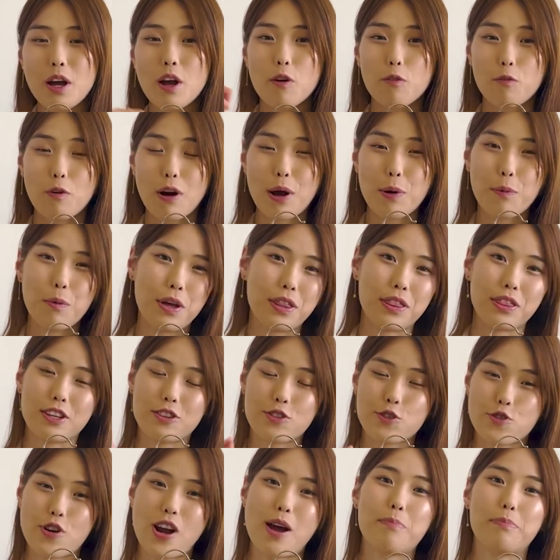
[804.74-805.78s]
right when the
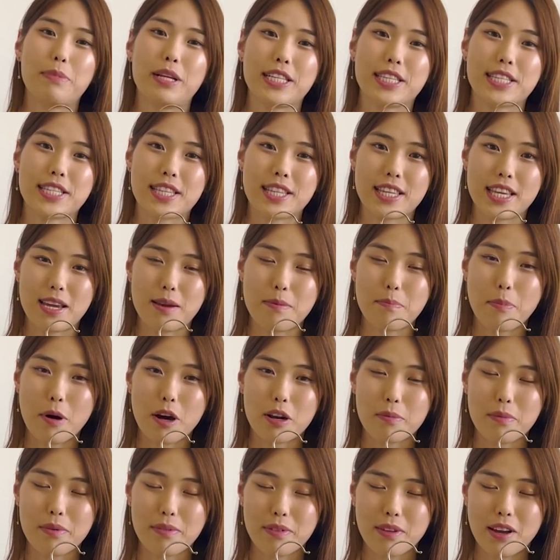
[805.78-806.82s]
strap meets the
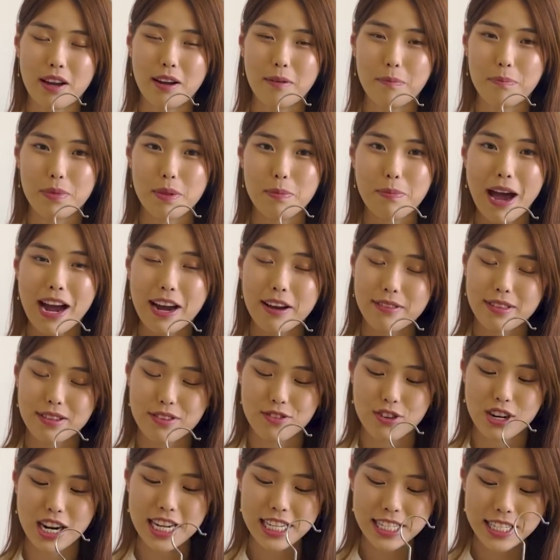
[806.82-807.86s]
bottom of the back of the
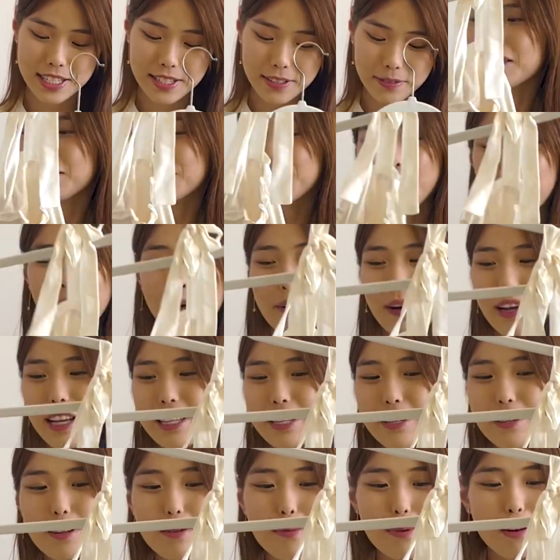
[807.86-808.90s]
dress. So it's a
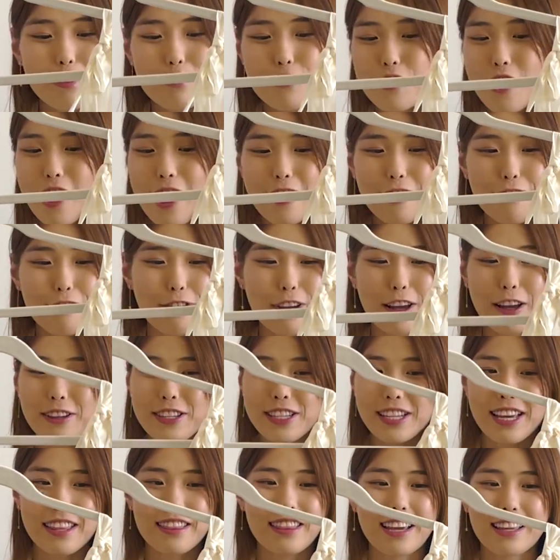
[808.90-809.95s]
little bit of try and fail to
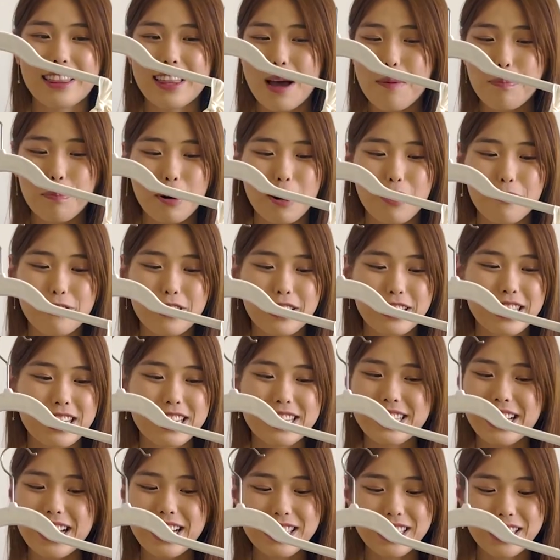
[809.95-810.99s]
get like that perfect
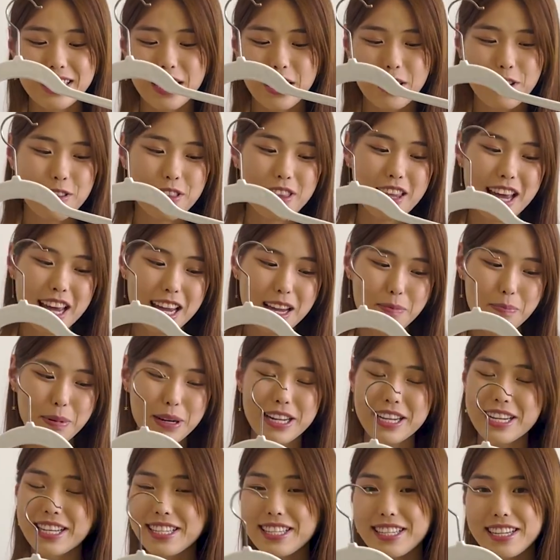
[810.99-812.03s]
sizing that you'd like, but it
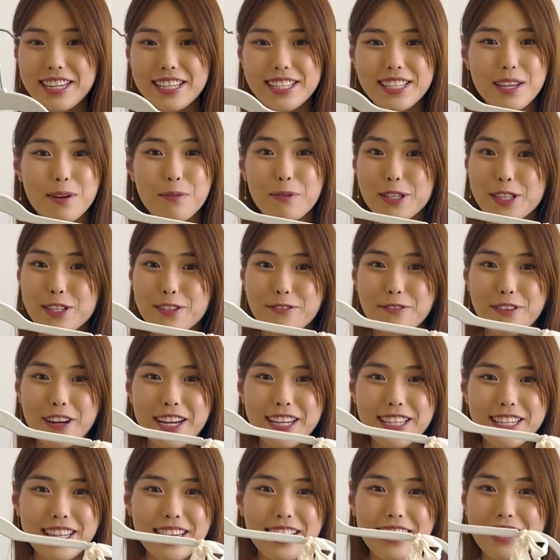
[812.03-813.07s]
is nice that once you
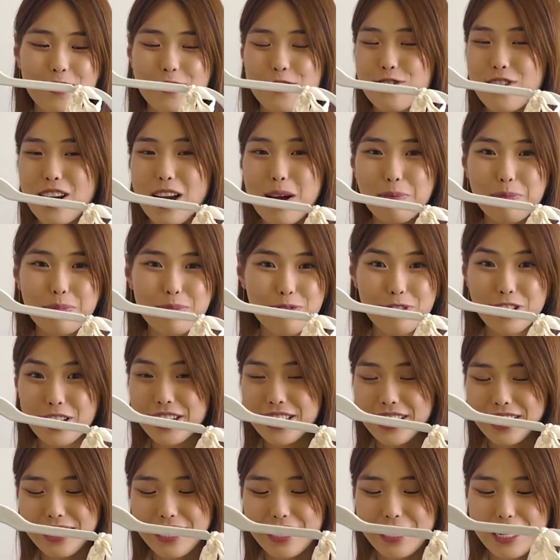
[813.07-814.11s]
find it, the strap really
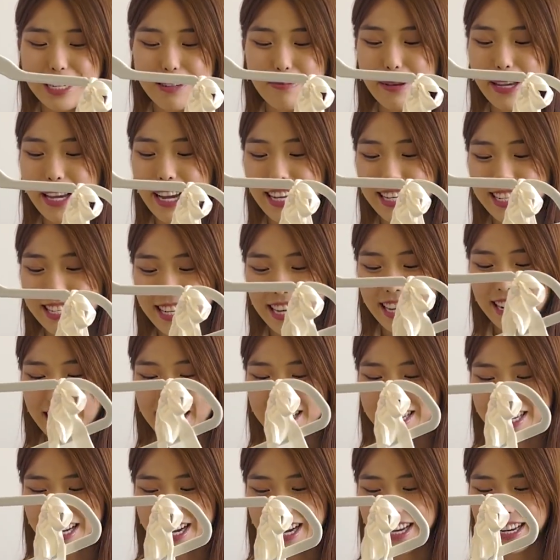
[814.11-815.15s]
doesn't need to be undone and
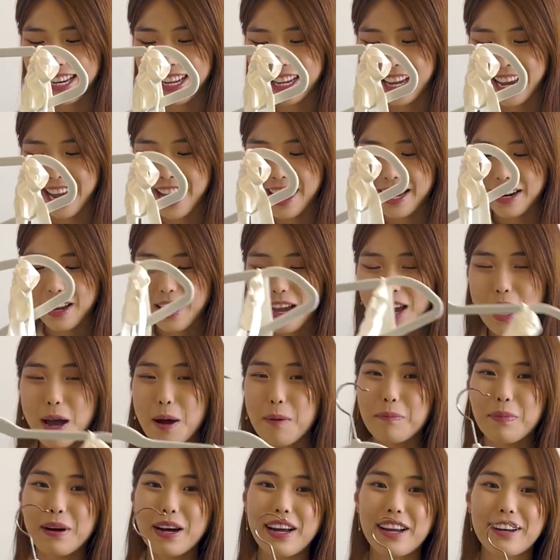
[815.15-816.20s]
tied again.
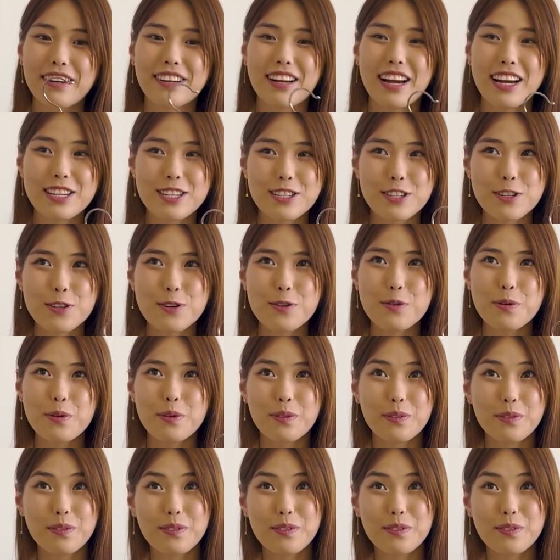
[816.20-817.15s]
But I do